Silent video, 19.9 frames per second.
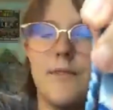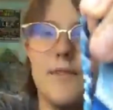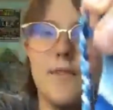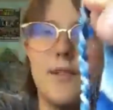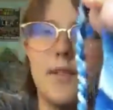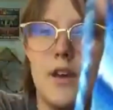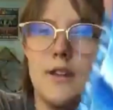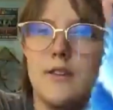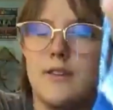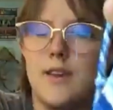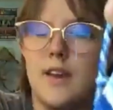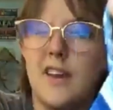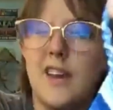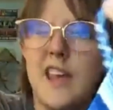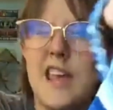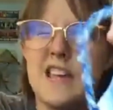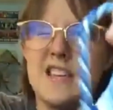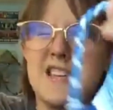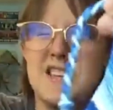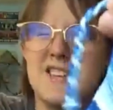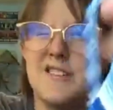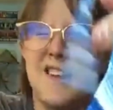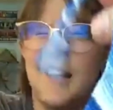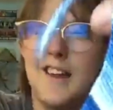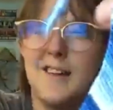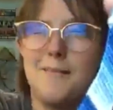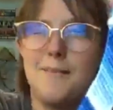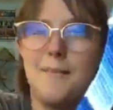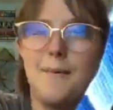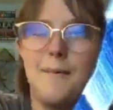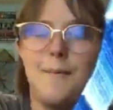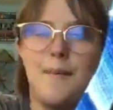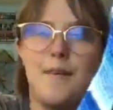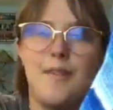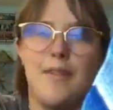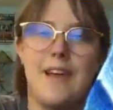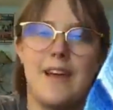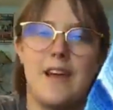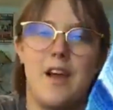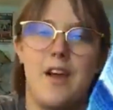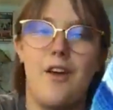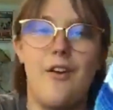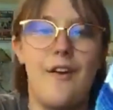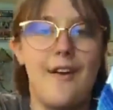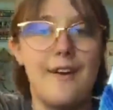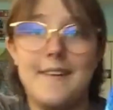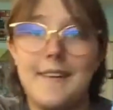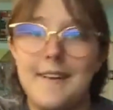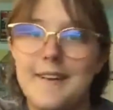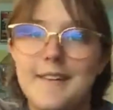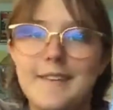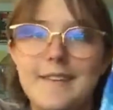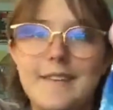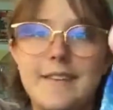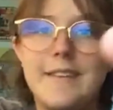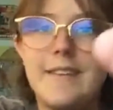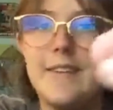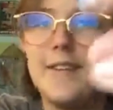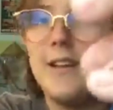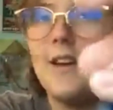it's a candy stripe and like a gradient.